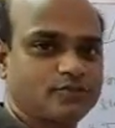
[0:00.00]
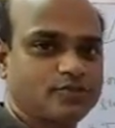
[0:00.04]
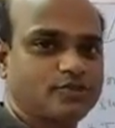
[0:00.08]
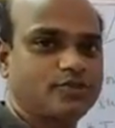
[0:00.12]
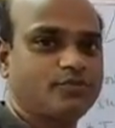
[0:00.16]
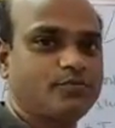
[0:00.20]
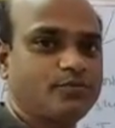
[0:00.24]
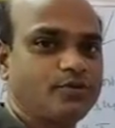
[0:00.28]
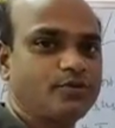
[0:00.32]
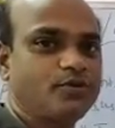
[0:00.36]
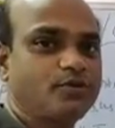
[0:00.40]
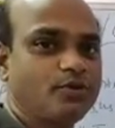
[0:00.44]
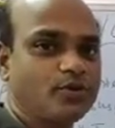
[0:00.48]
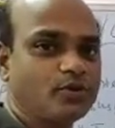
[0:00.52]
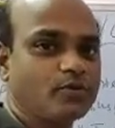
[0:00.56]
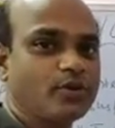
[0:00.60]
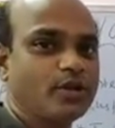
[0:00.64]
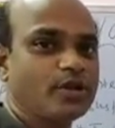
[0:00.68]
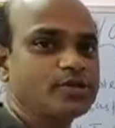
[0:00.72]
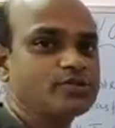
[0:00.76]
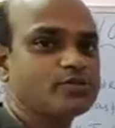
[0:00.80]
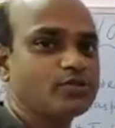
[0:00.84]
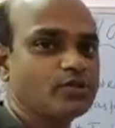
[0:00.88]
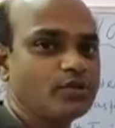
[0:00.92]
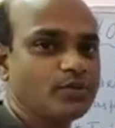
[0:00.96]
CPU
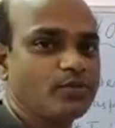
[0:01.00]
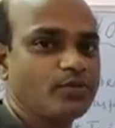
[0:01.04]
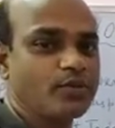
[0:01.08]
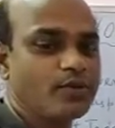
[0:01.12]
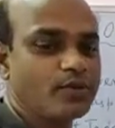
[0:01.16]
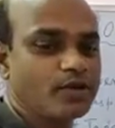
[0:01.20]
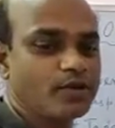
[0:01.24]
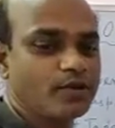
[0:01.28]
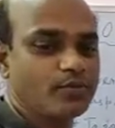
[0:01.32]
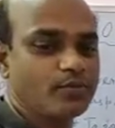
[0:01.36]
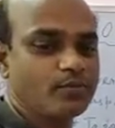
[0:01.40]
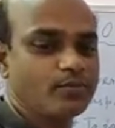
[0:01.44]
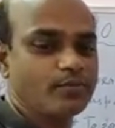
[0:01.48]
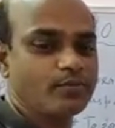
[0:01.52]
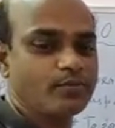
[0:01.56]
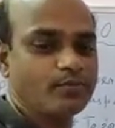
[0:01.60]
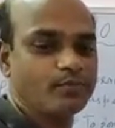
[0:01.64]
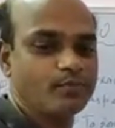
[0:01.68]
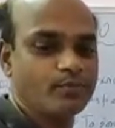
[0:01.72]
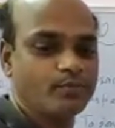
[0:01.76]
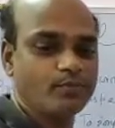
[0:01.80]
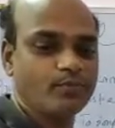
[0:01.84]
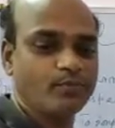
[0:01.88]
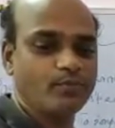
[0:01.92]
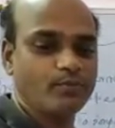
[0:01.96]
utilization will be
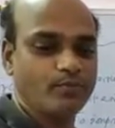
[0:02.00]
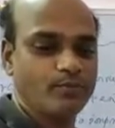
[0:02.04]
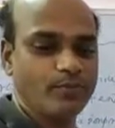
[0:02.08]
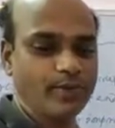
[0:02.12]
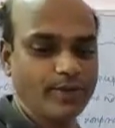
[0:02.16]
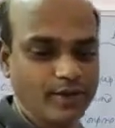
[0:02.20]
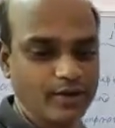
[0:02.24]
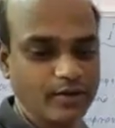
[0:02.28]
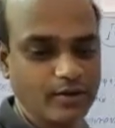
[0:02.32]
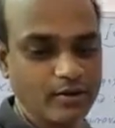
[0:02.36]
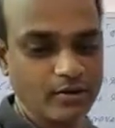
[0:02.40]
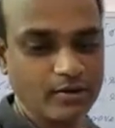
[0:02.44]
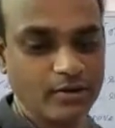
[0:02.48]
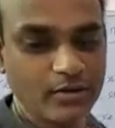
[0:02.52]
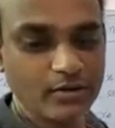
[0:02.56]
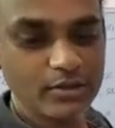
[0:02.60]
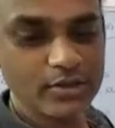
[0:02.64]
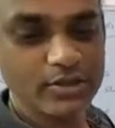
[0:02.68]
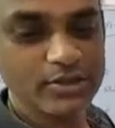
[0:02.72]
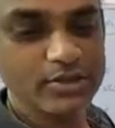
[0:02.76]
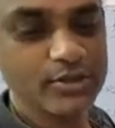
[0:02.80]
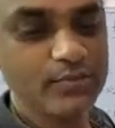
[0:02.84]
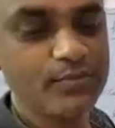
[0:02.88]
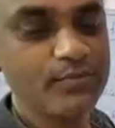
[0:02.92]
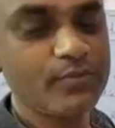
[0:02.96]
better.
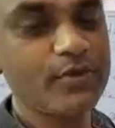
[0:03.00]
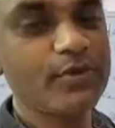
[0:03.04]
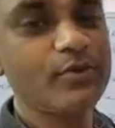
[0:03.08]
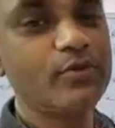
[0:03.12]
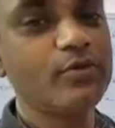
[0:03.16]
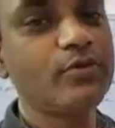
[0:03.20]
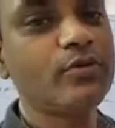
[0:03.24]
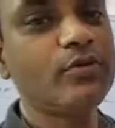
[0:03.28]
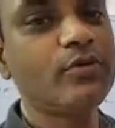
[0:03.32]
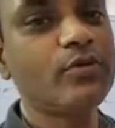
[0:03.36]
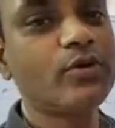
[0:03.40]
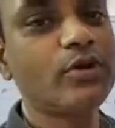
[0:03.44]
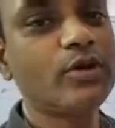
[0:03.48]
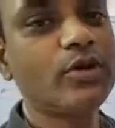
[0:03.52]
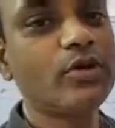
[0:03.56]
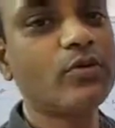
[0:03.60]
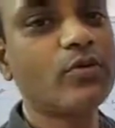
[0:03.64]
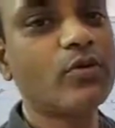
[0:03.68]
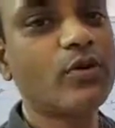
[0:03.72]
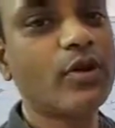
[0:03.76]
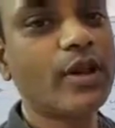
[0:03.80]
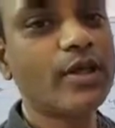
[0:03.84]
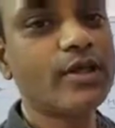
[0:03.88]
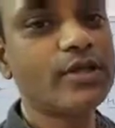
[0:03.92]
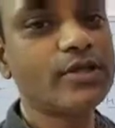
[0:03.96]
CPU
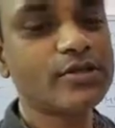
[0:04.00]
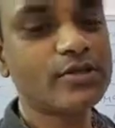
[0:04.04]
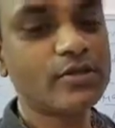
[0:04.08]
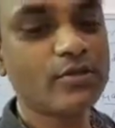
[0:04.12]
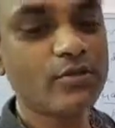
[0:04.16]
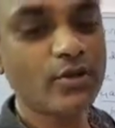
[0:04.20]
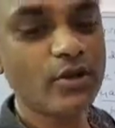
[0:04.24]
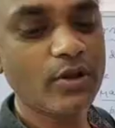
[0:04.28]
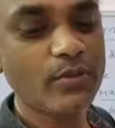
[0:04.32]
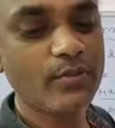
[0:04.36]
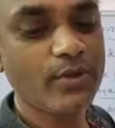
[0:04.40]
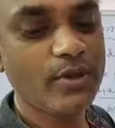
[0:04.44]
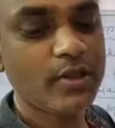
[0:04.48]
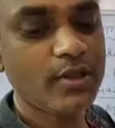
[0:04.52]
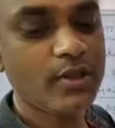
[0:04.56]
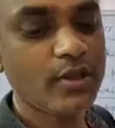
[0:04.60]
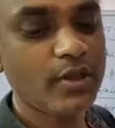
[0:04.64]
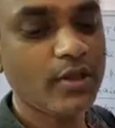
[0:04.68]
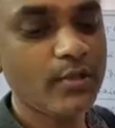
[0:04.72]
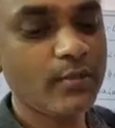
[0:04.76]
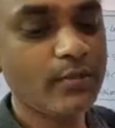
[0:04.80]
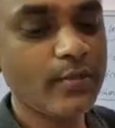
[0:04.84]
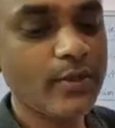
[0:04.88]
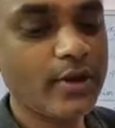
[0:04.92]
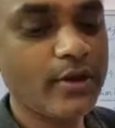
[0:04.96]
utilization will be
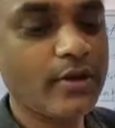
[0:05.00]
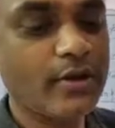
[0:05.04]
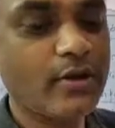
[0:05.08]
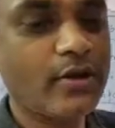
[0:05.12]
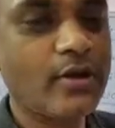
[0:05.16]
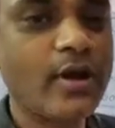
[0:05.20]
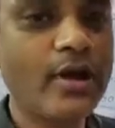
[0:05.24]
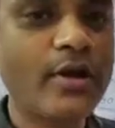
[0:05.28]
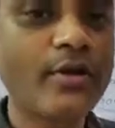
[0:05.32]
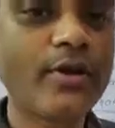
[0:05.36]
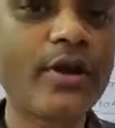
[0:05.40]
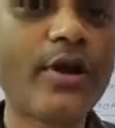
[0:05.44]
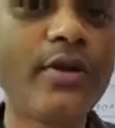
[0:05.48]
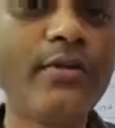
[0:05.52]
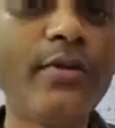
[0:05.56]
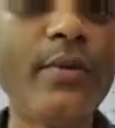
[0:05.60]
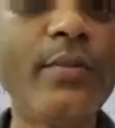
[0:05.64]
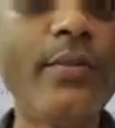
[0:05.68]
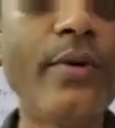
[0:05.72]
better. Are you getting a